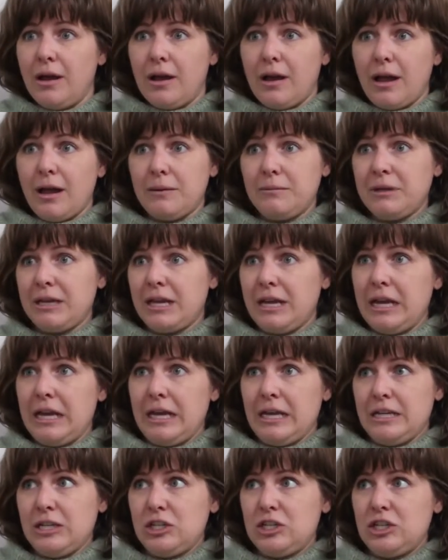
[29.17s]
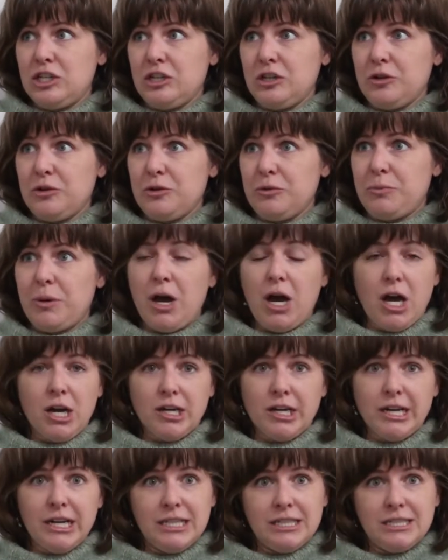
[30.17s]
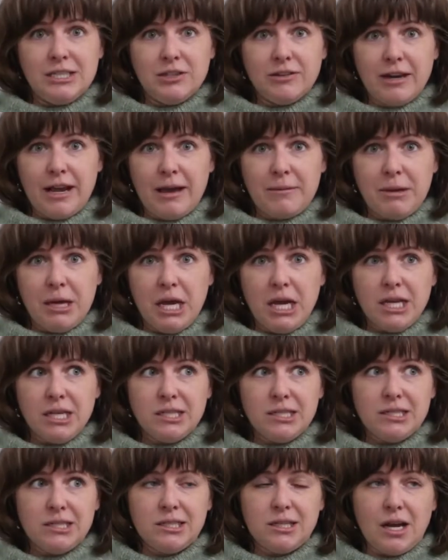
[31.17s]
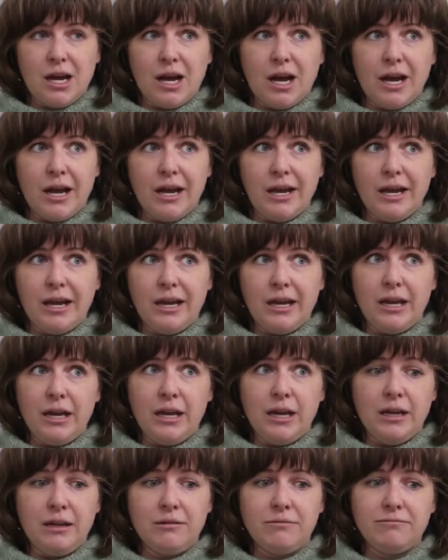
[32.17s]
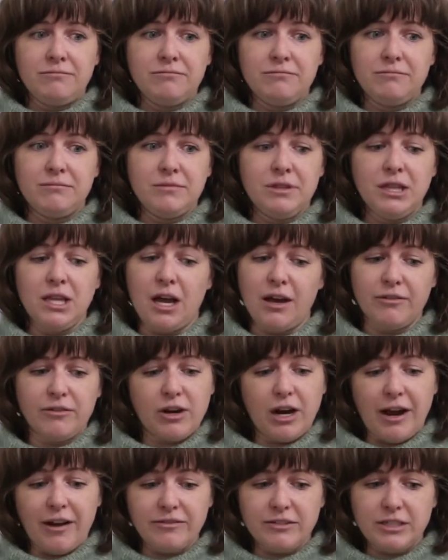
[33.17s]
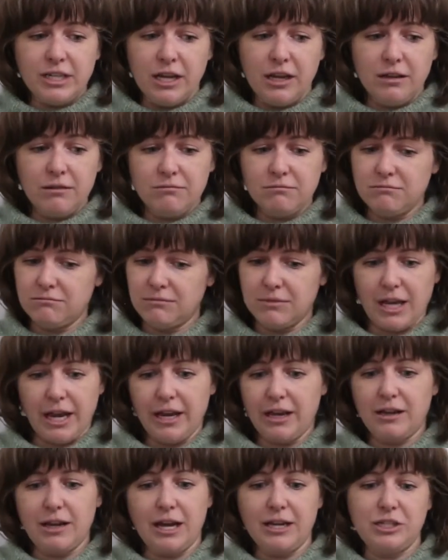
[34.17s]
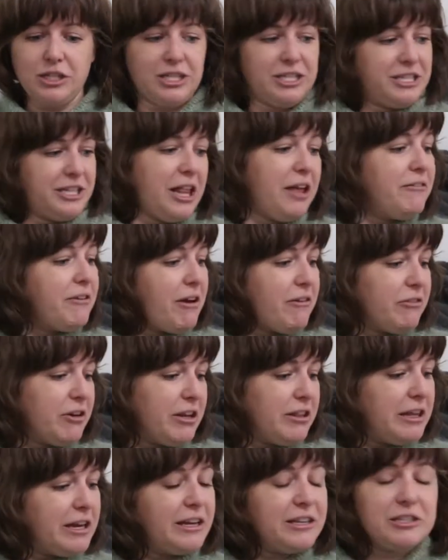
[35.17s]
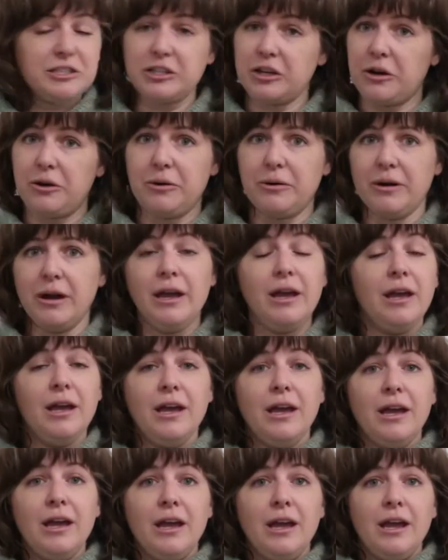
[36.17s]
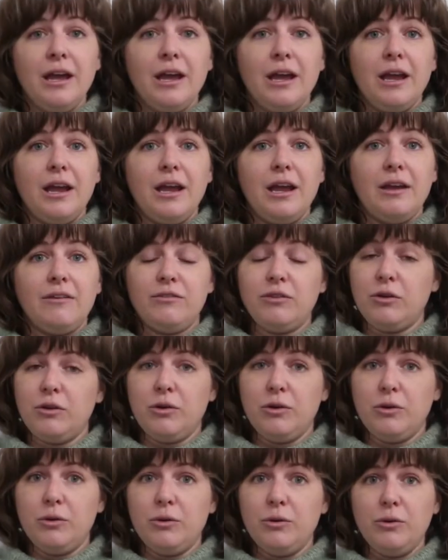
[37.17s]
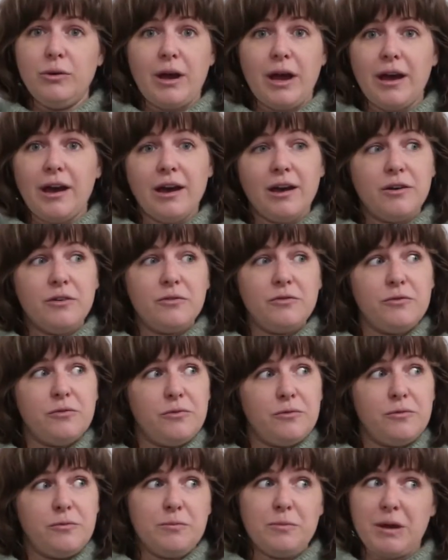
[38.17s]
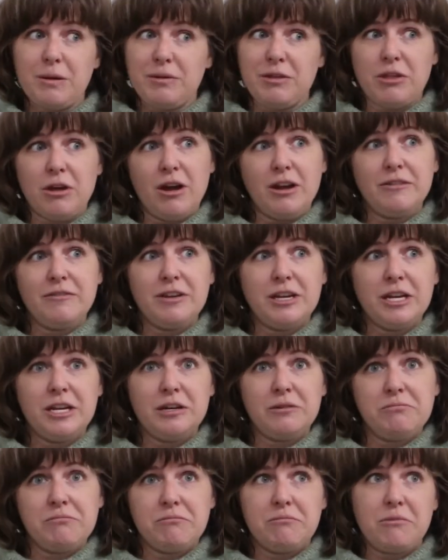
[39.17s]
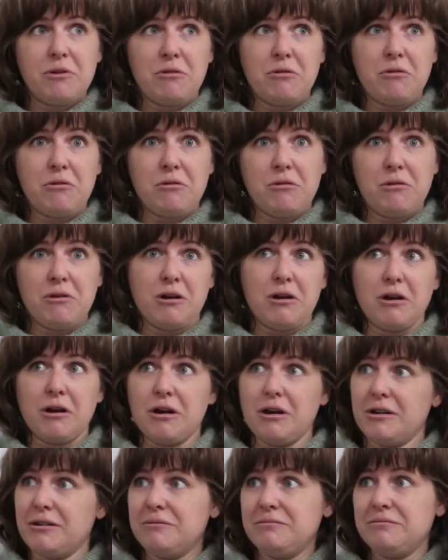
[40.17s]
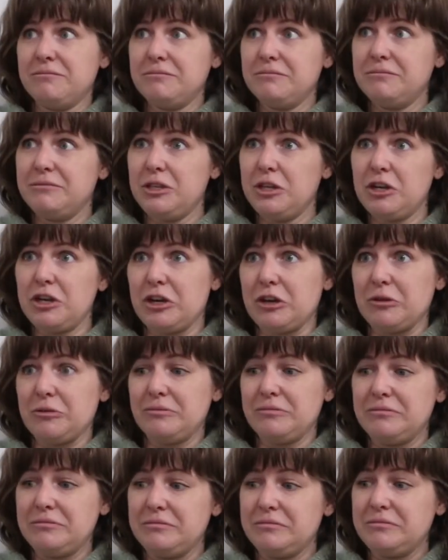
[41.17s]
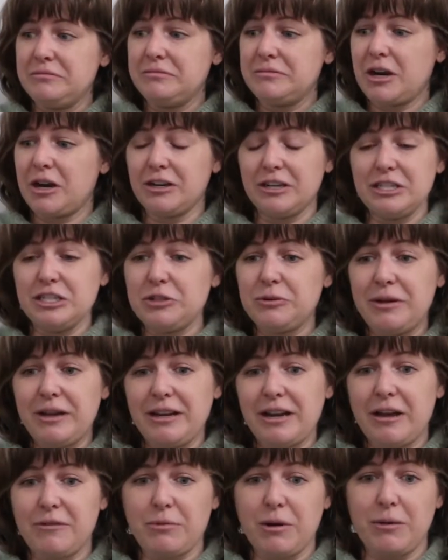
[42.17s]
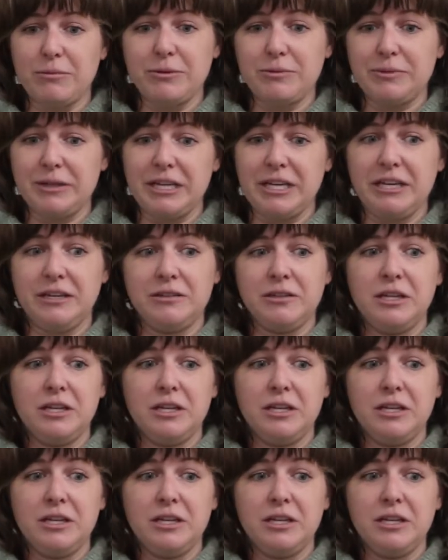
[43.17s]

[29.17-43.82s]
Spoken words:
am getting into pottery and ceramics. I love crafting. Like, I just love everything. So if you have maybe thought of it or, you know, are into it, I probably